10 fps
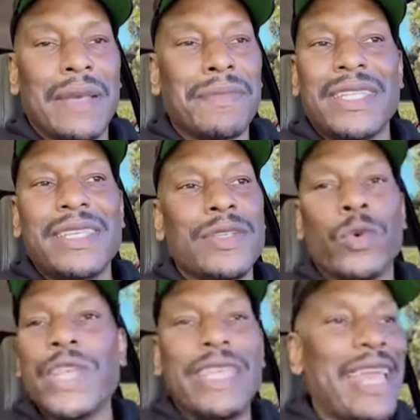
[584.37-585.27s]
I mean, these
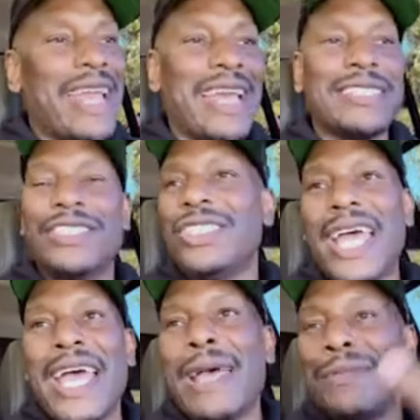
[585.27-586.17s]
are weak ass
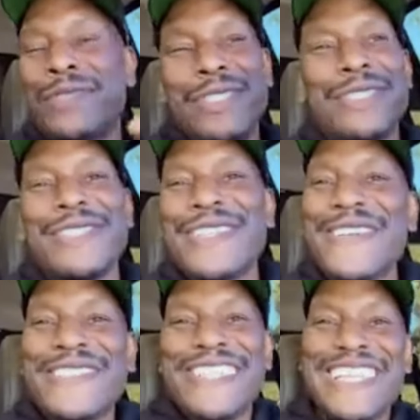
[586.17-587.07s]
jabs. Just, you
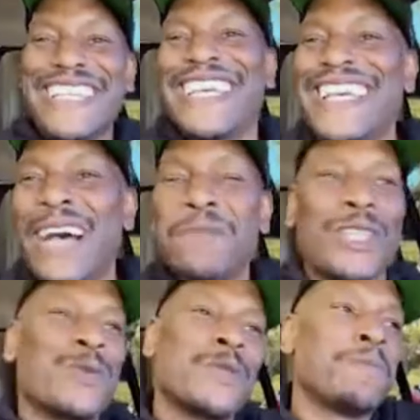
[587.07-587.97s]
know, I'm
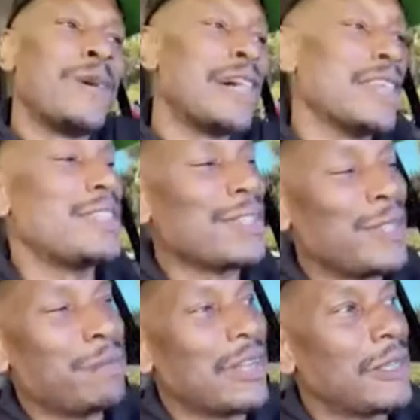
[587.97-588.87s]
just responding to
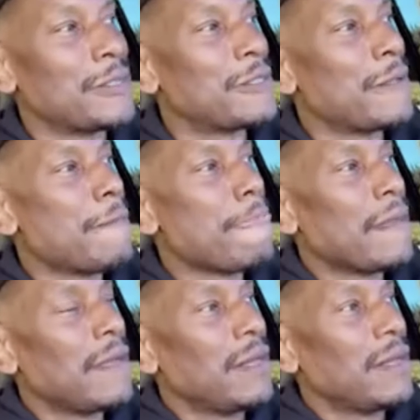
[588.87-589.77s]
you because
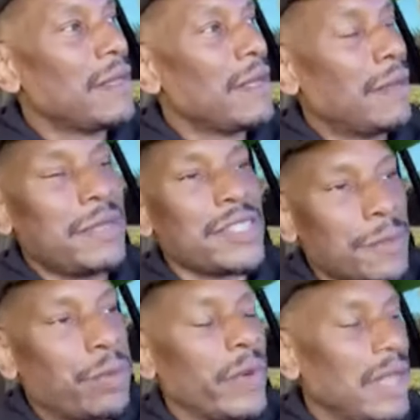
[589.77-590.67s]
I'm
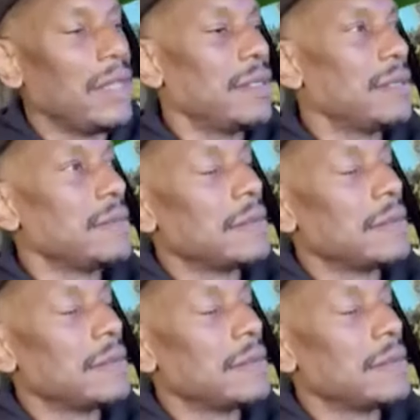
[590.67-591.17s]
disappointed.